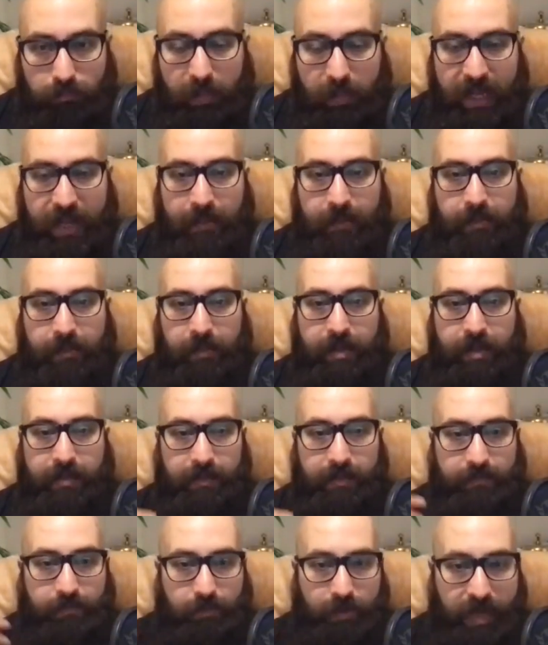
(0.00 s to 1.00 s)

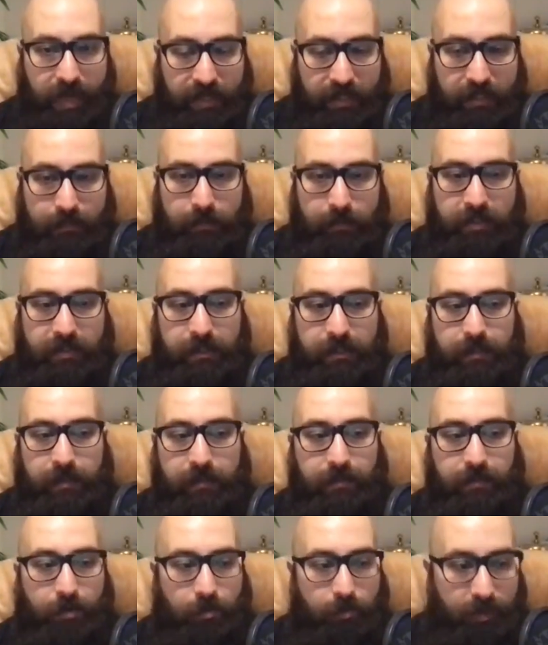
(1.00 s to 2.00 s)
atheist, if you're ex-Muslim,
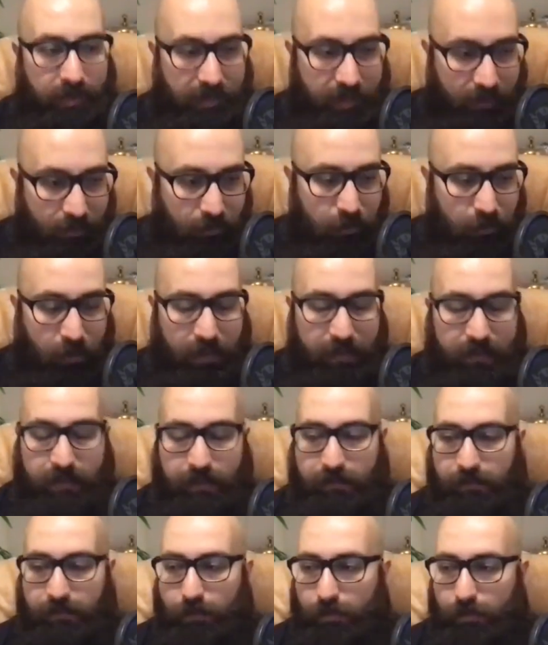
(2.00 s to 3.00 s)
if you're homosexuals,
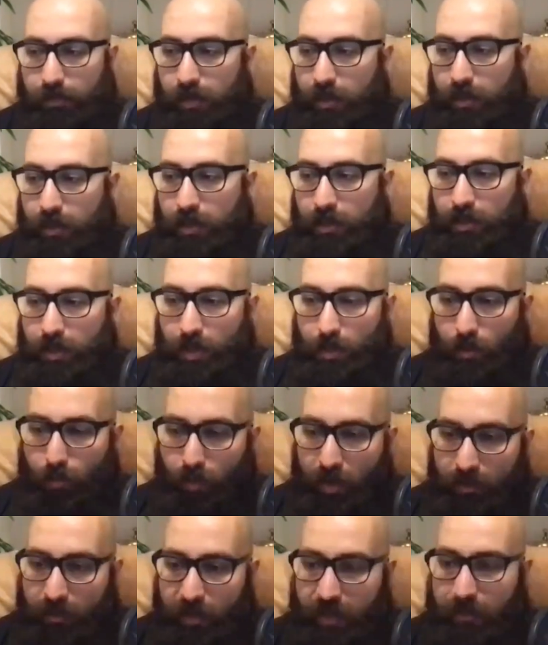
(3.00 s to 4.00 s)
if you're a
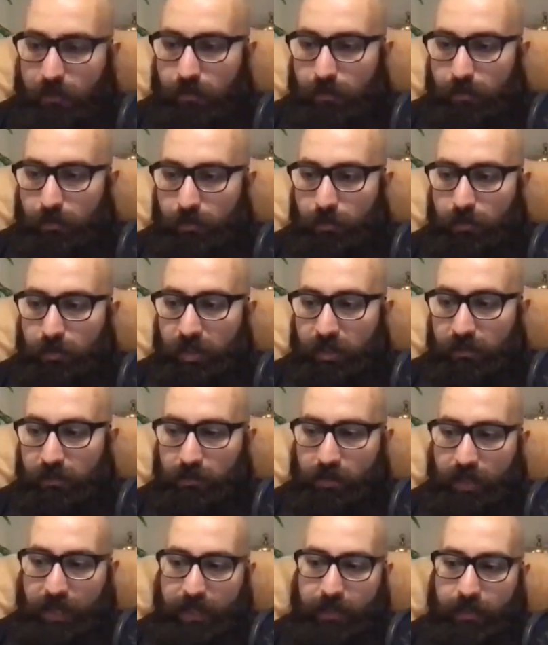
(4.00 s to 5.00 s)
woman who do
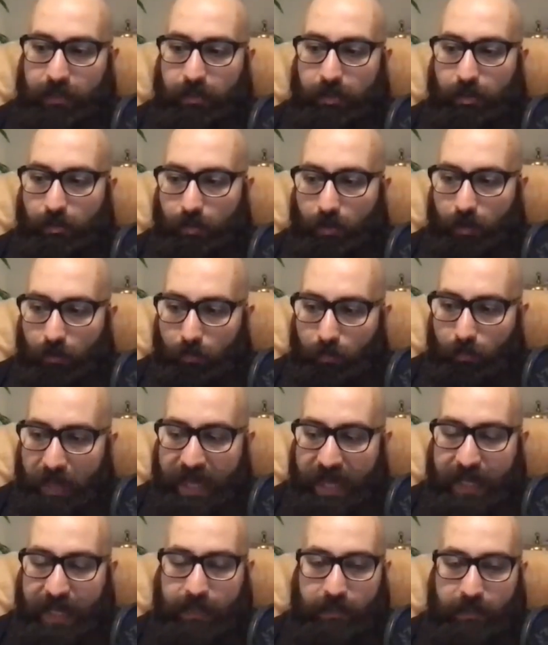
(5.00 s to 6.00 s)
not like, you know,
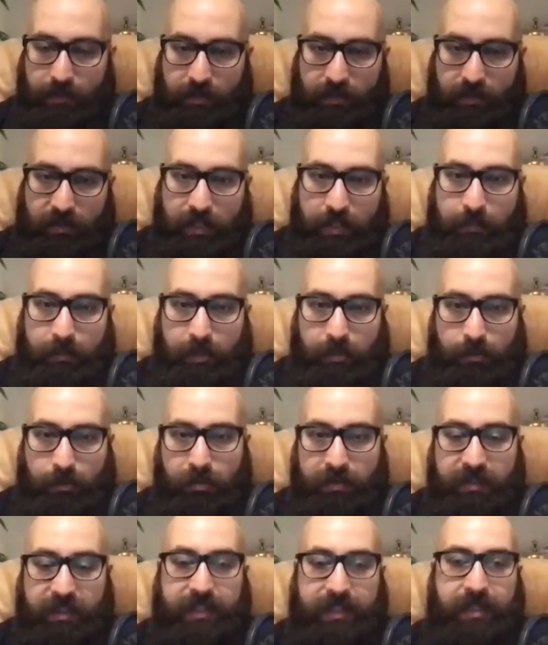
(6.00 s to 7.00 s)
obey the Islamic
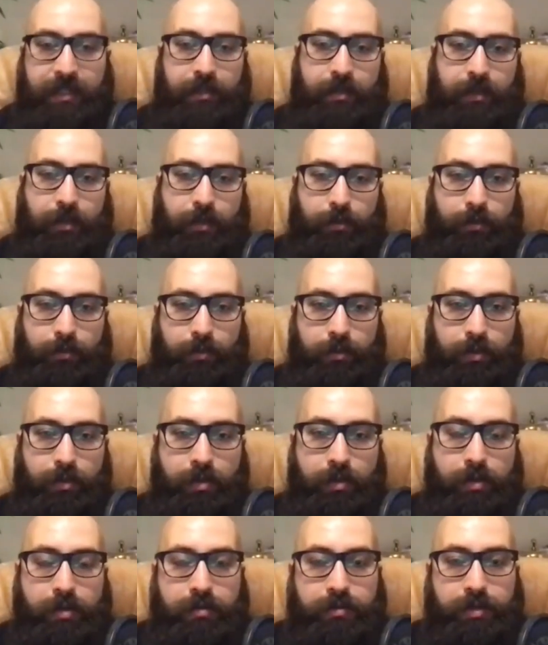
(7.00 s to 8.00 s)
rules, they kill you.
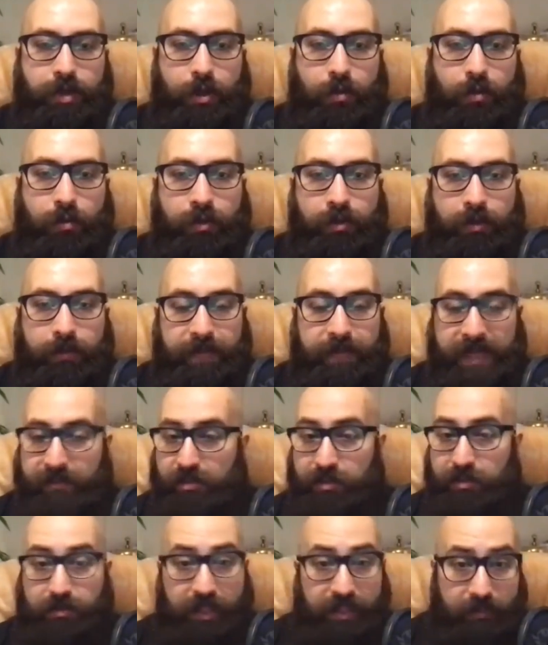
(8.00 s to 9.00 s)
So, and
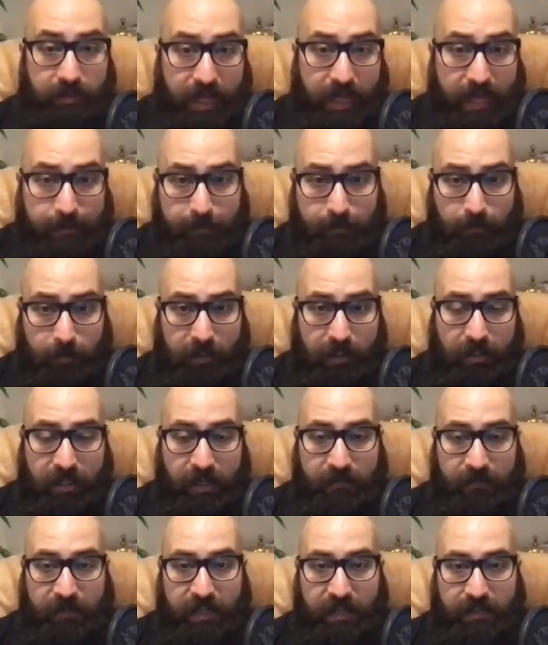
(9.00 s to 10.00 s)
just like happened like in
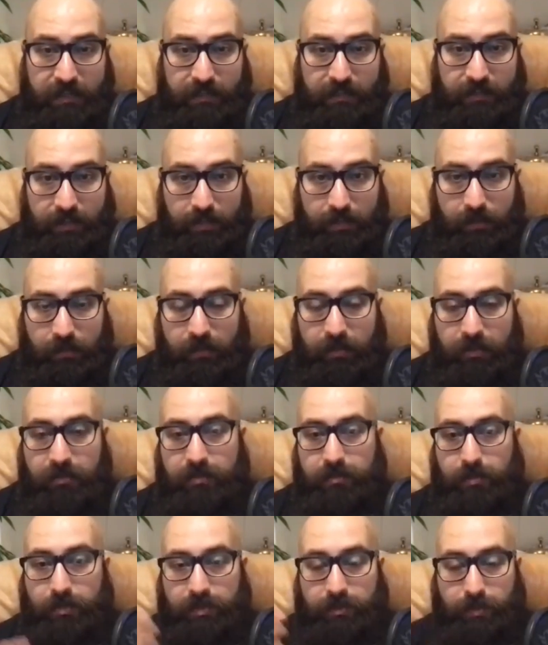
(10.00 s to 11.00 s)
Afghanistan,
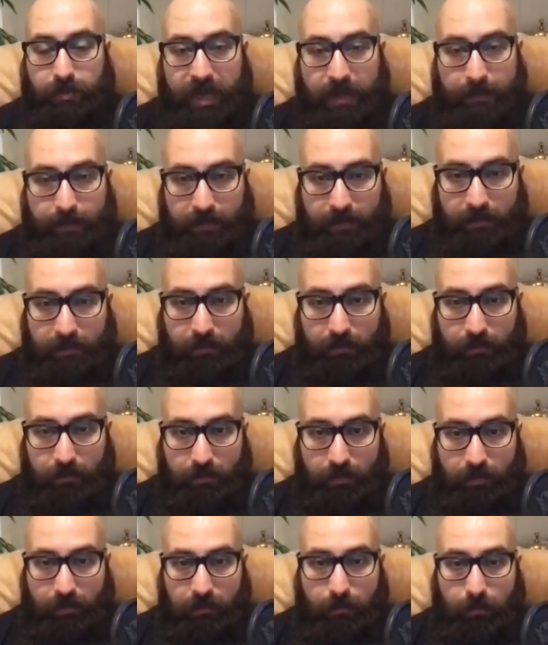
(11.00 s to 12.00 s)
let's look what happened
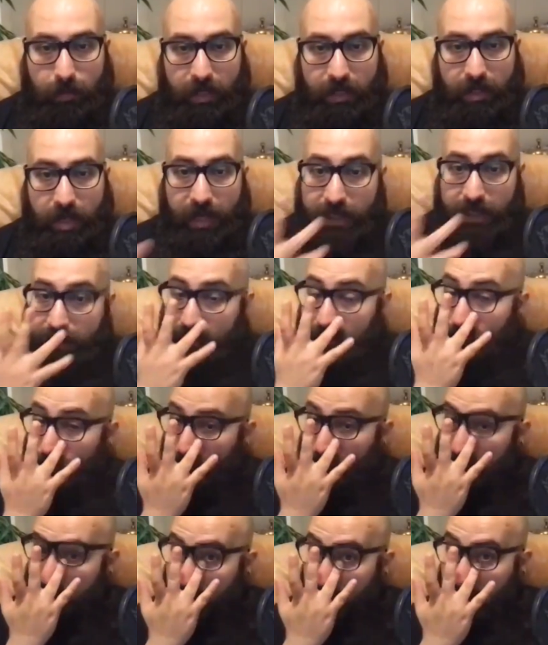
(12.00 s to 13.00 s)
when ISIS
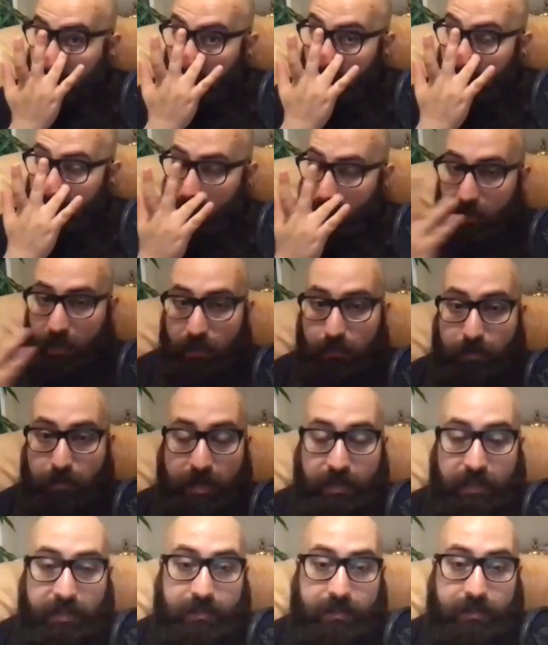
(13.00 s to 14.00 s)
was in power in
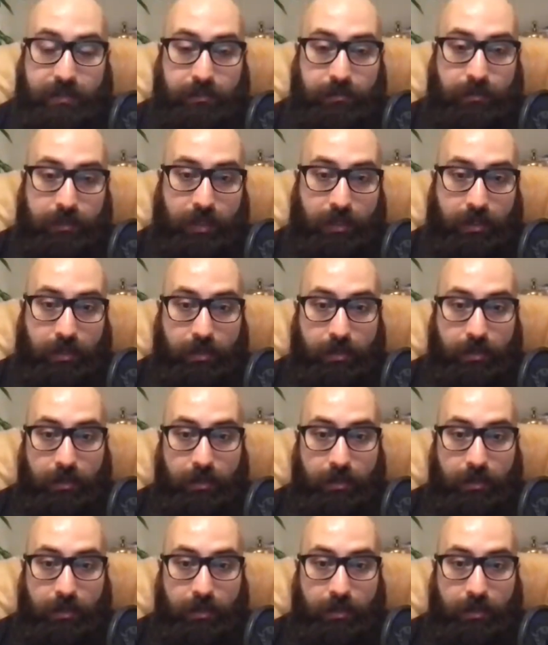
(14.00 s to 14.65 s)
Iraq and Syria.